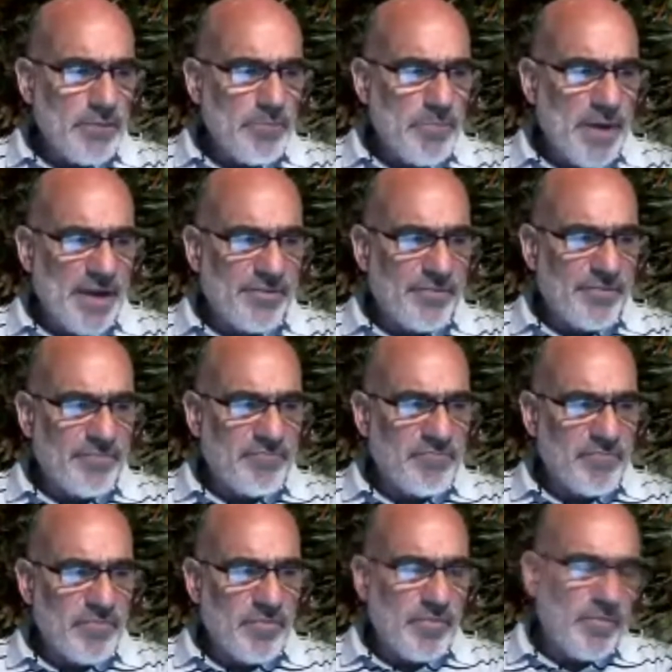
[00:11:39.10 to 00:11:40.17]
But
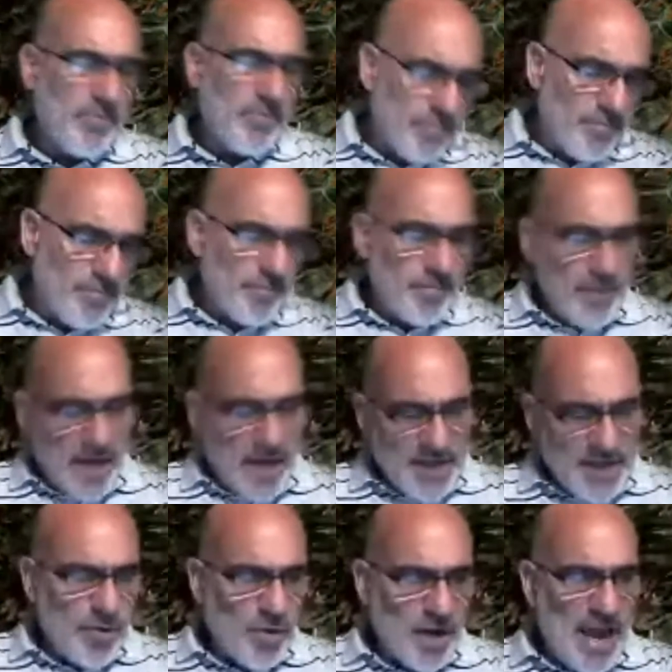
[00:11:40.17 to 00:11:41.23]
I
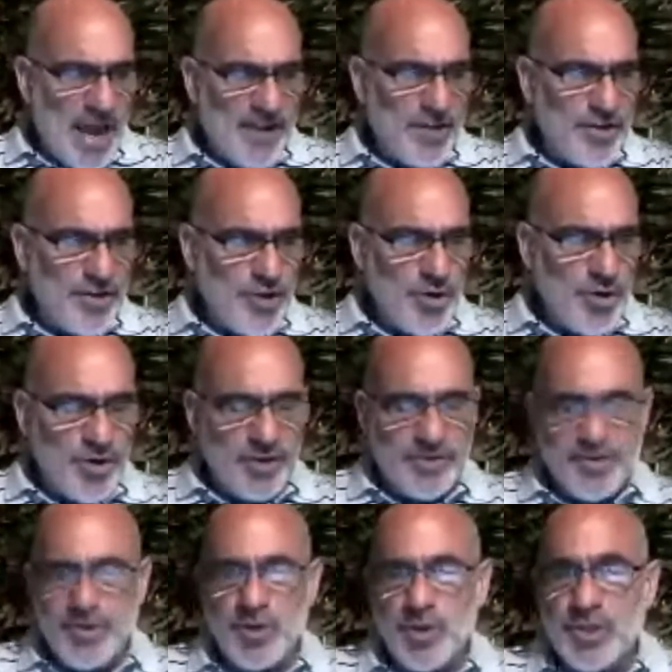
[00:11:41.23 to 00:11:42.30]
did what I had to do
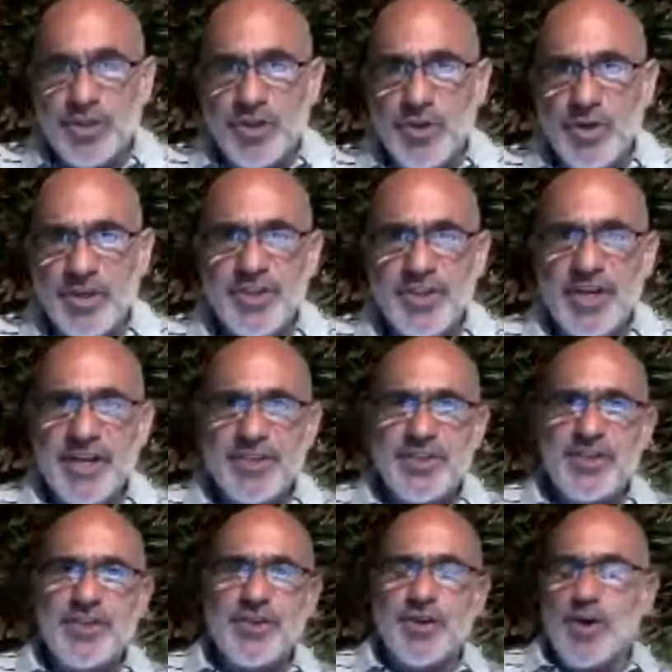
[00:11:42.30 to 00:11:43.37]
to
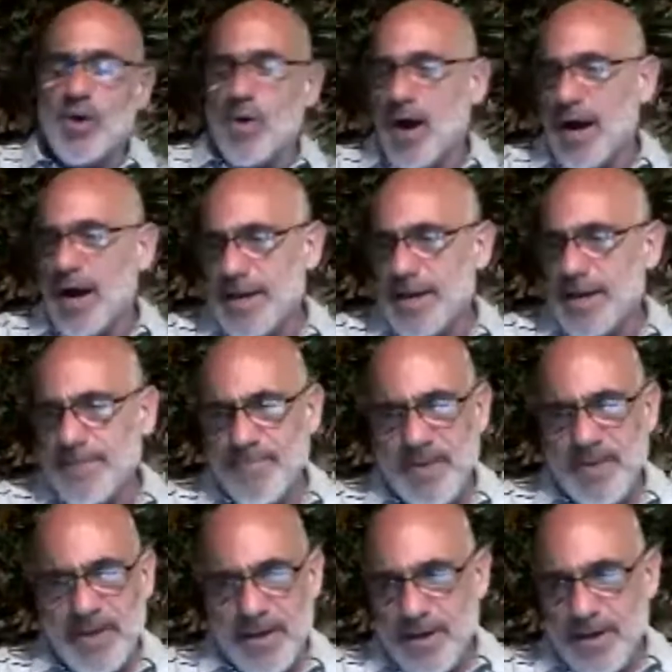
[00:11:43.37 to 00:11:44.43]
exist and to go on.
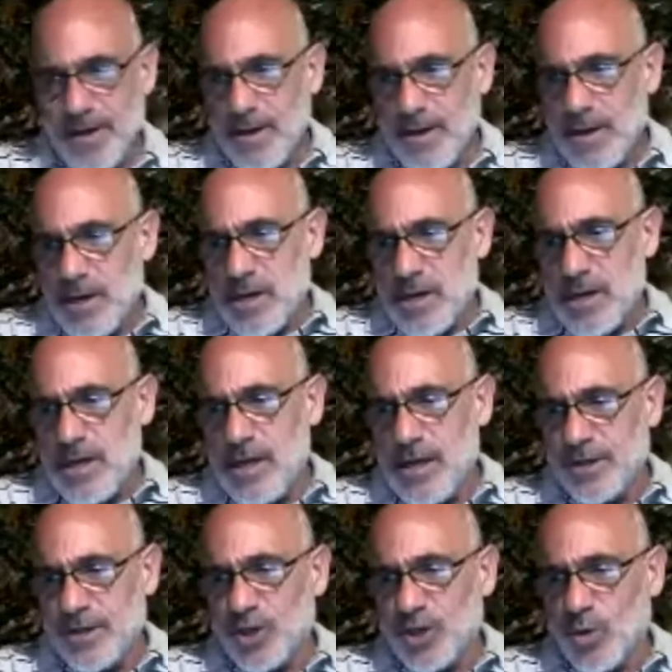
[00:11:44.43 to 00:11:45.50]

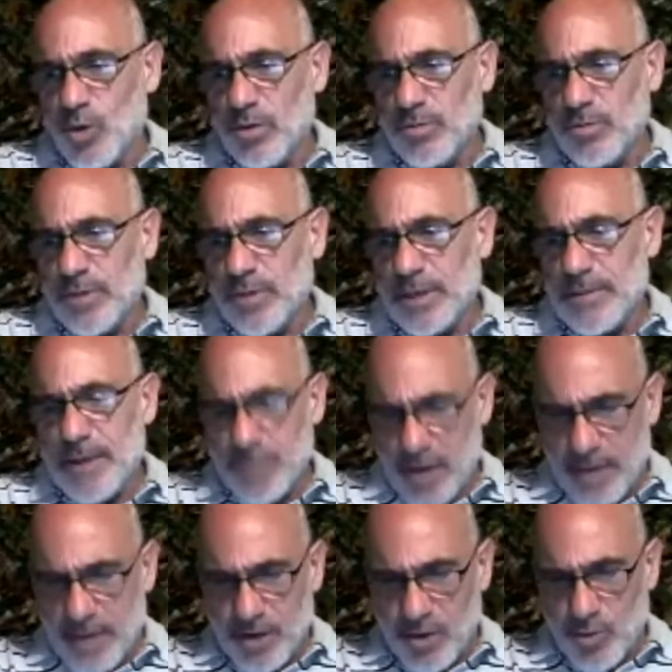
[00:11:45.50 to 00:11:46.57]
And so I'm
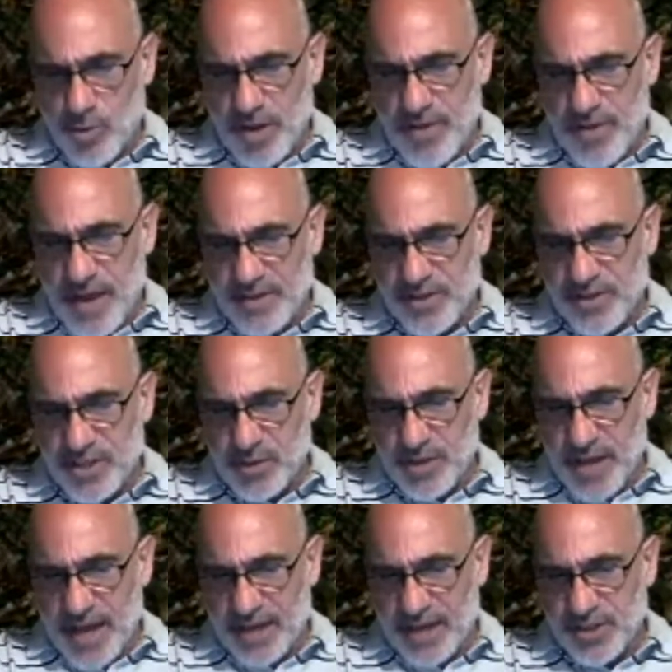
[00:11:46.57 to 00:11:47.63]
going to read that and see what
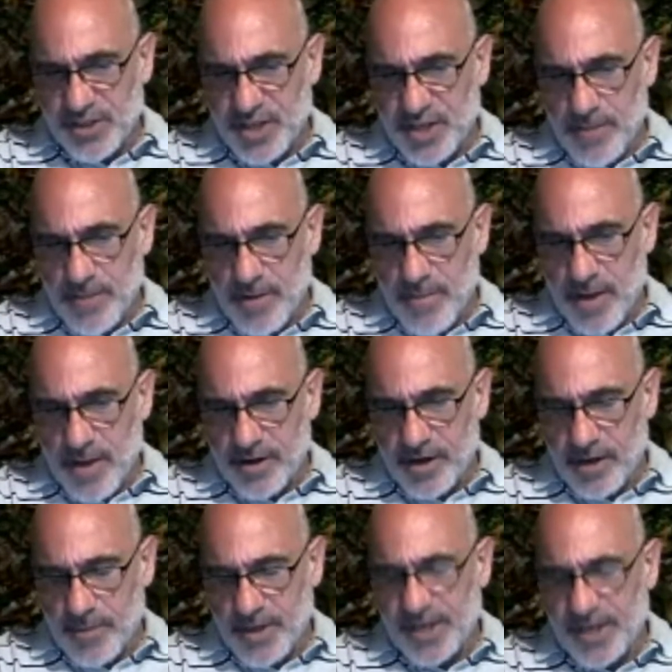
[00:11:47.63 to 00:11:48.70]
they actually say about
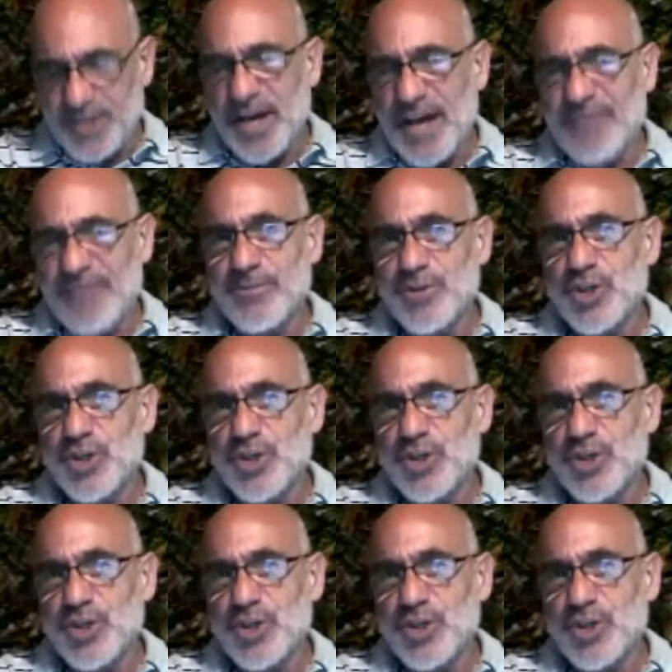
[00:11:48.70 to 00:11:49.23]
Medicare, because I have some